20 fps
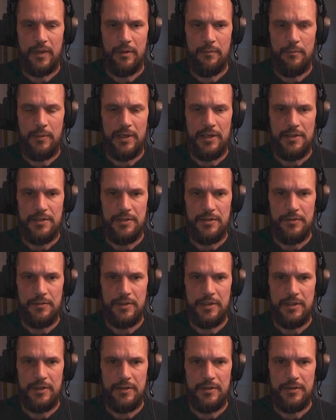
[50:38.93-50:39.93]
place
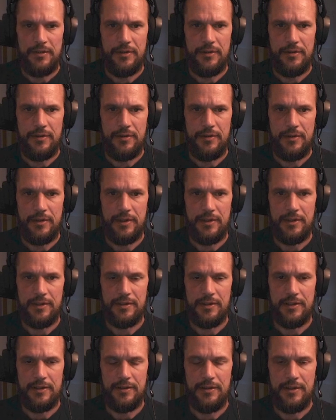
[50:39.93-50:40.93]
unit that it
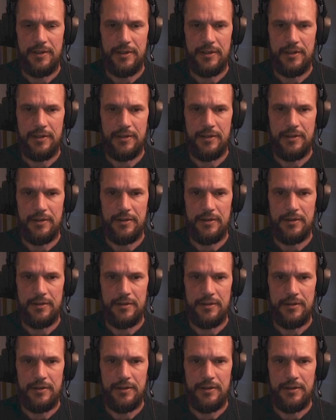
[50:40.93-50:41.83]
can take a